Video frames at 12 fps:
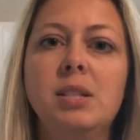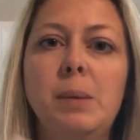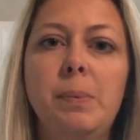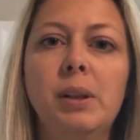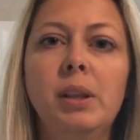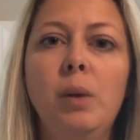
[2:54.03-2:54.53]

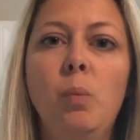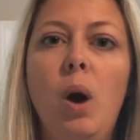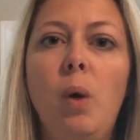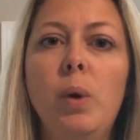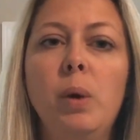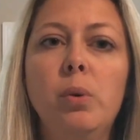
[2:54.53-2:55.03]
Typically
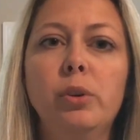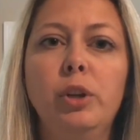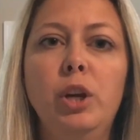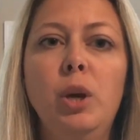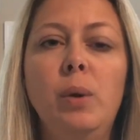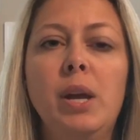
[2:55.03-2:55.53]
what we will
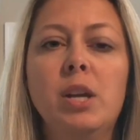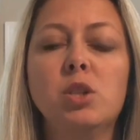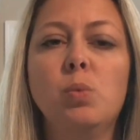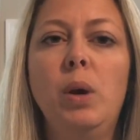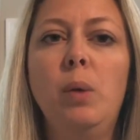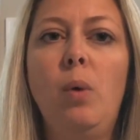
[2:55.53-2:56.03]
do
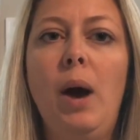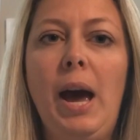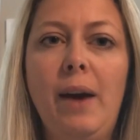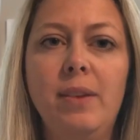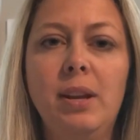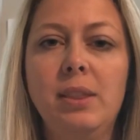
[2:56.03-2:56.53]
is we will
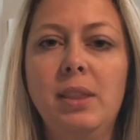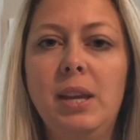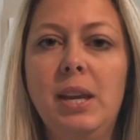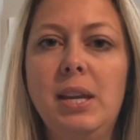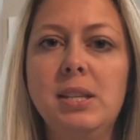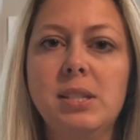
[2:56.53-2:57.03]
have it in
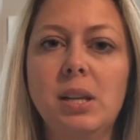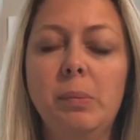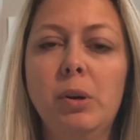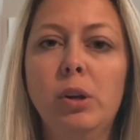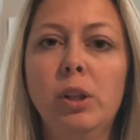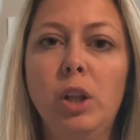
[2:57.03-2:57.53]
the East
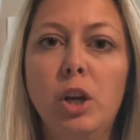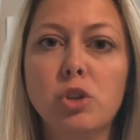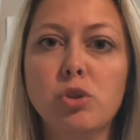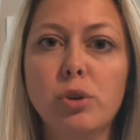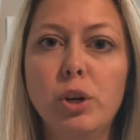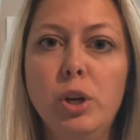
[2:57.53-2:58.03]
Elementary
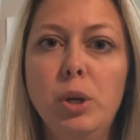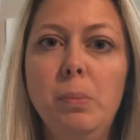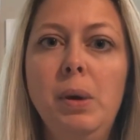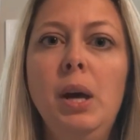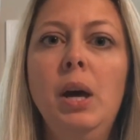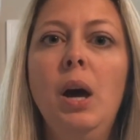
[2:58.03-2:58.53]

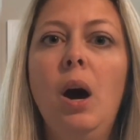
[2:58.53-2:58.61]
lunchroom.